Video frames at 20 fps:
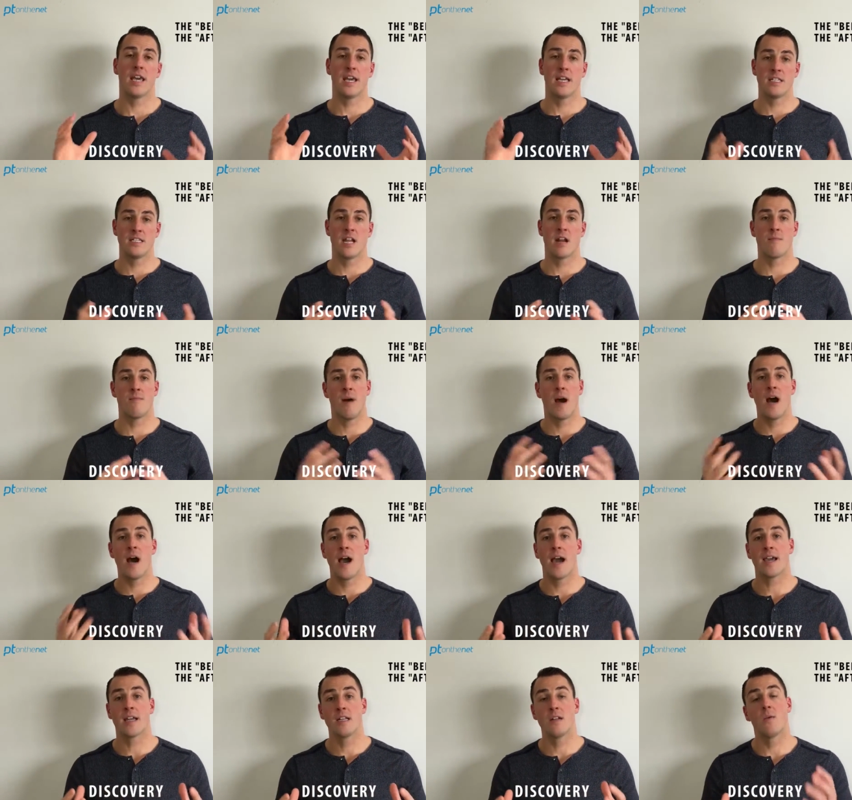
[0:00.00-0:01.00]
in their
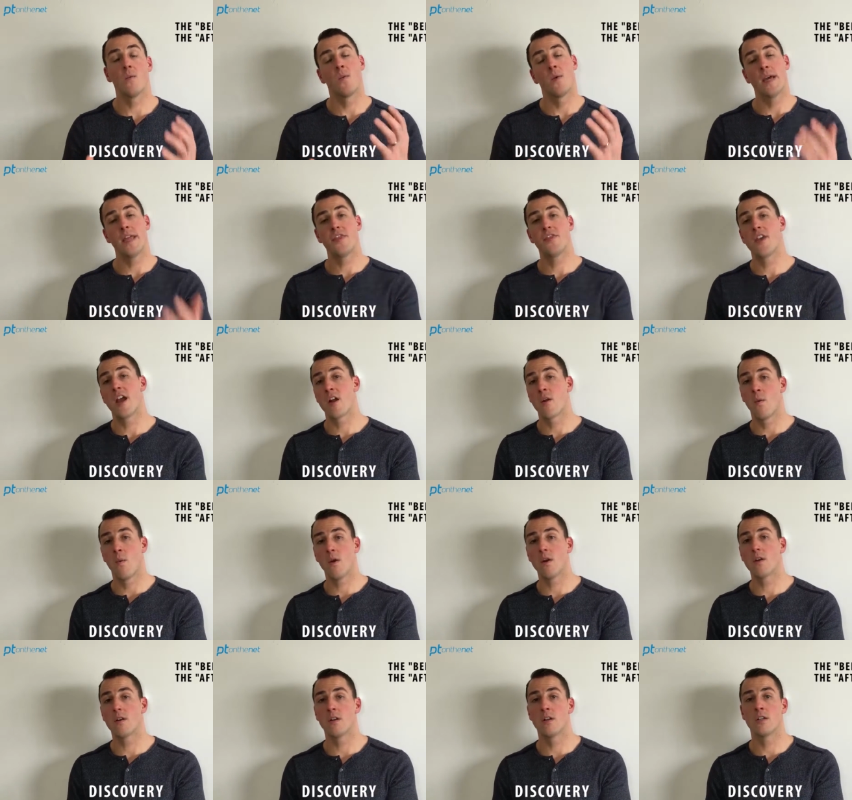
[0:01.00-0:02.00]
mind with their
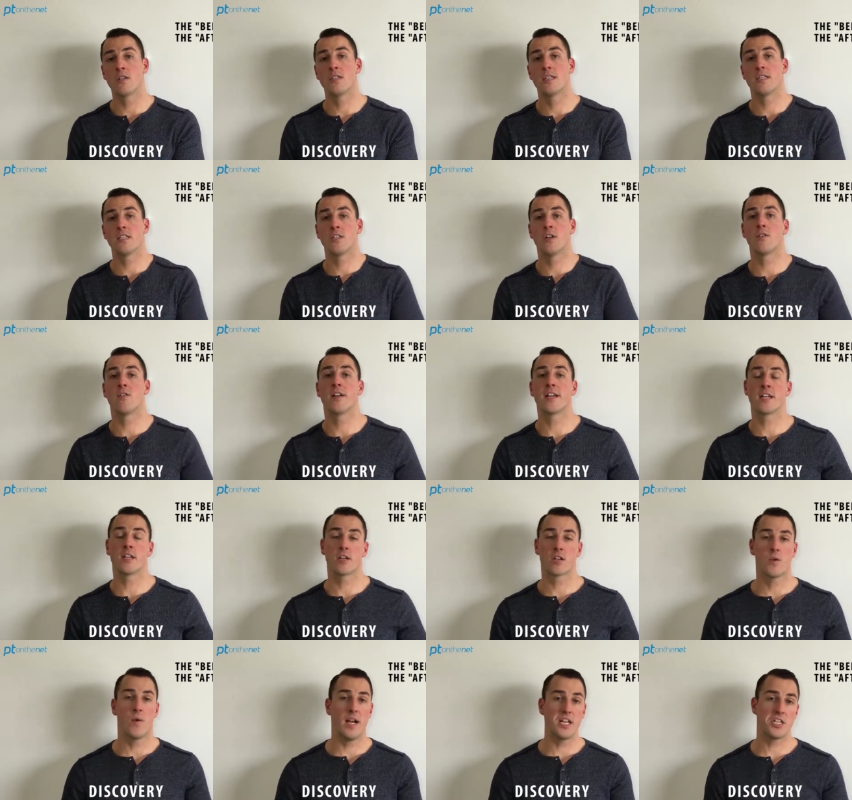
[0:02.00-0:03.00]
words during
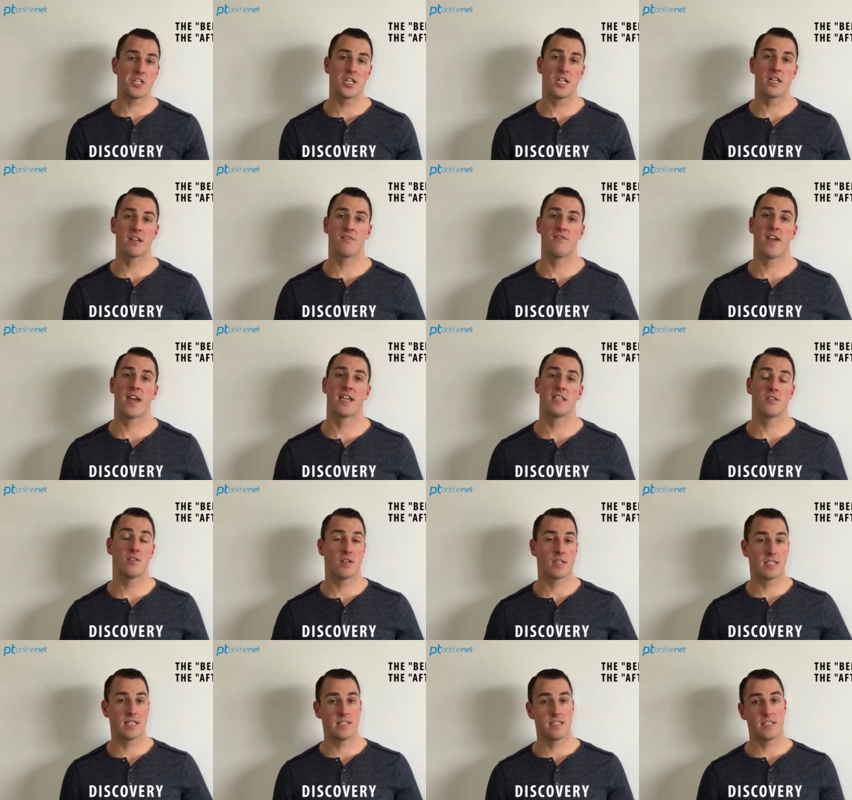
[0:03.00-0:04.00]
your questioning phase,
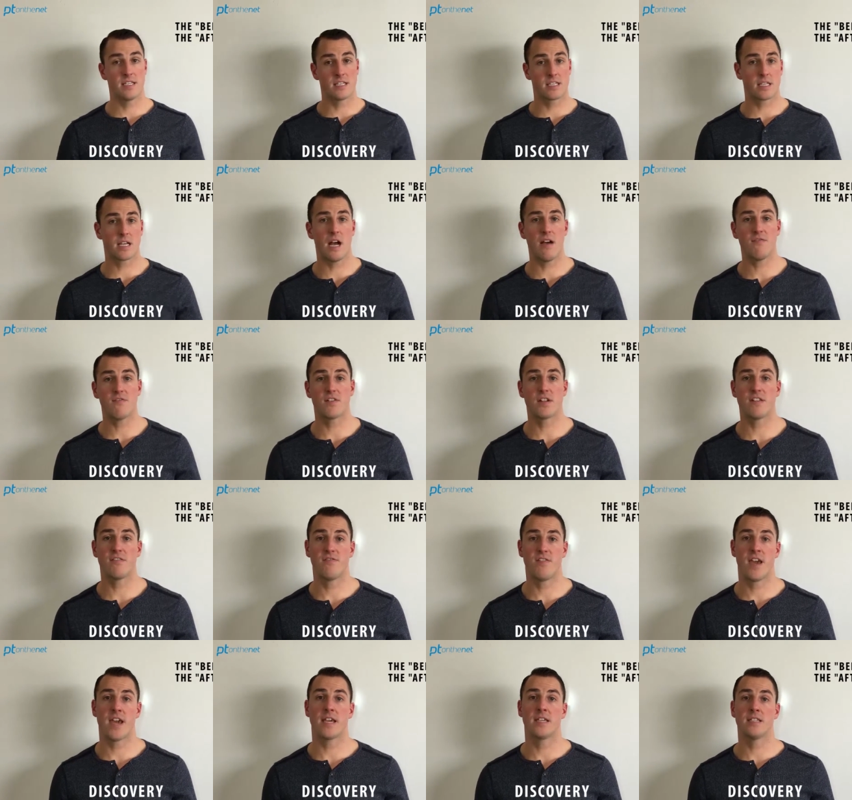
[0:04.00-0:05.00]
during this discovery
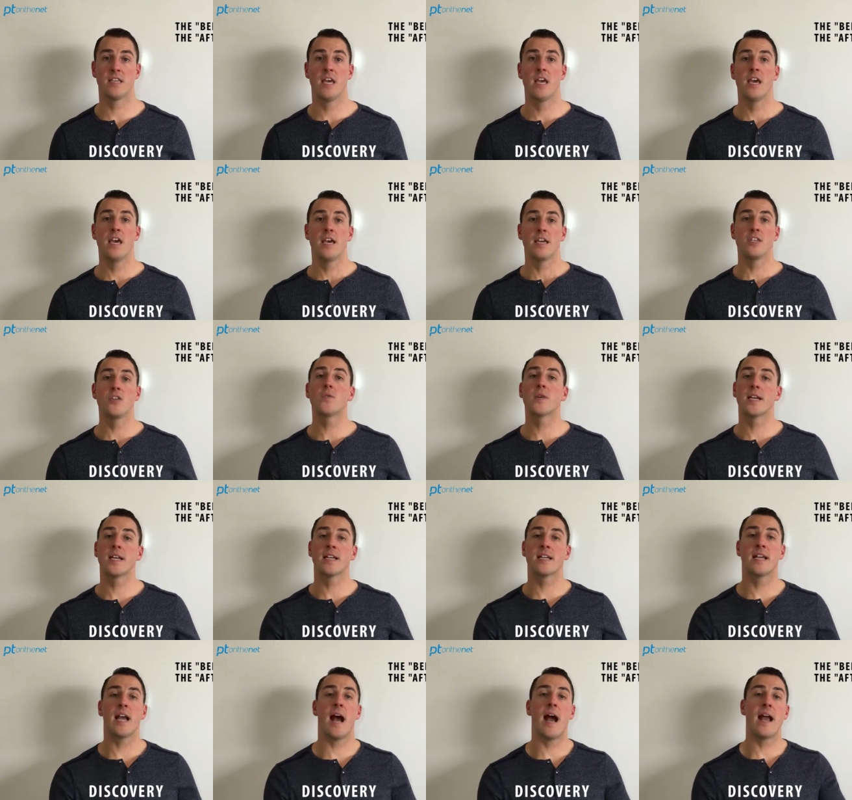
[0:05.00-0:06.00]
phase, you
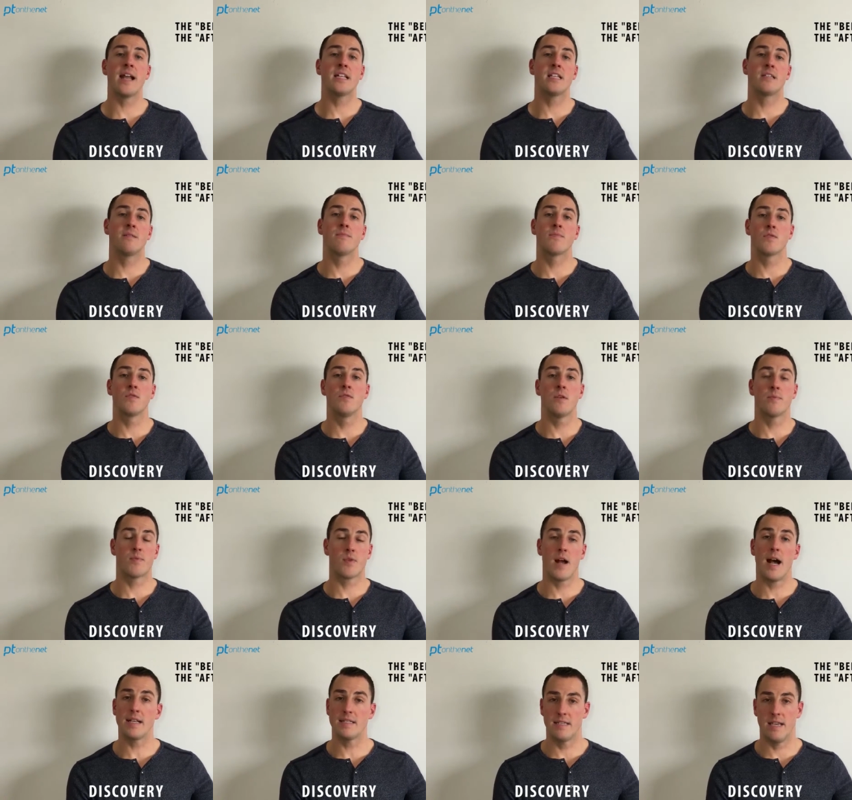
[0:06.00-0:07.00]
can guide them through the
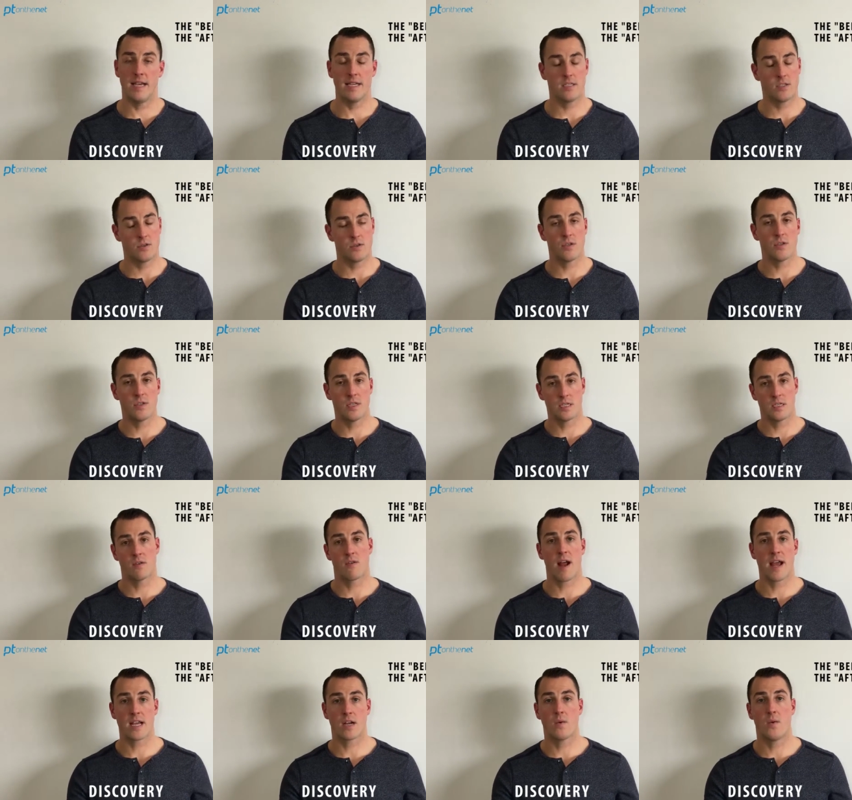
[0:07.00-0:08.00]
process through using the
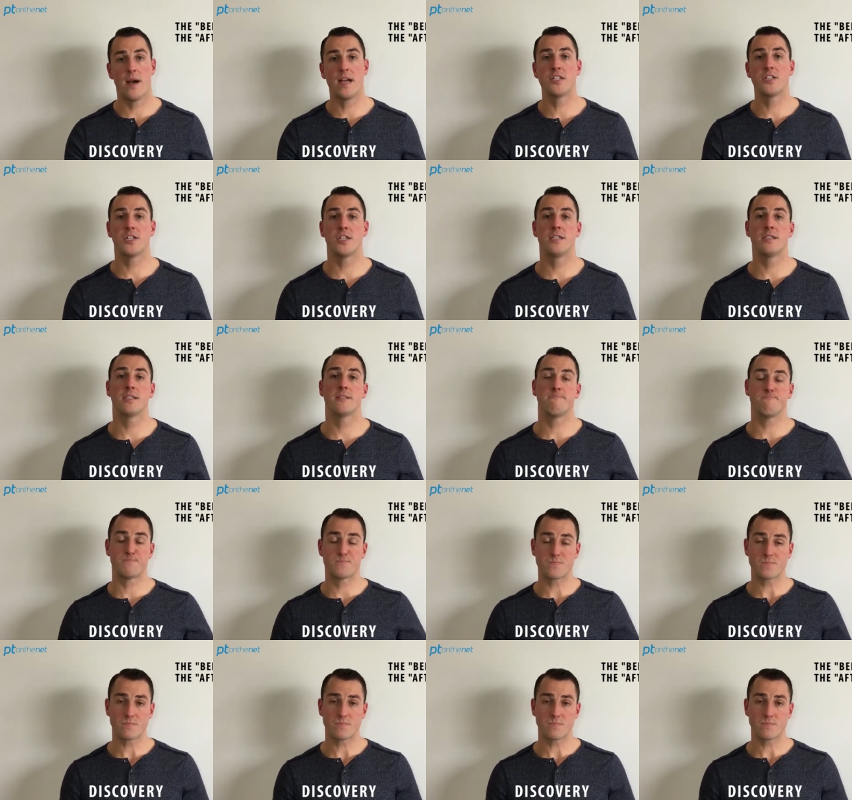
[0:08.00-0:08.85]
right questions.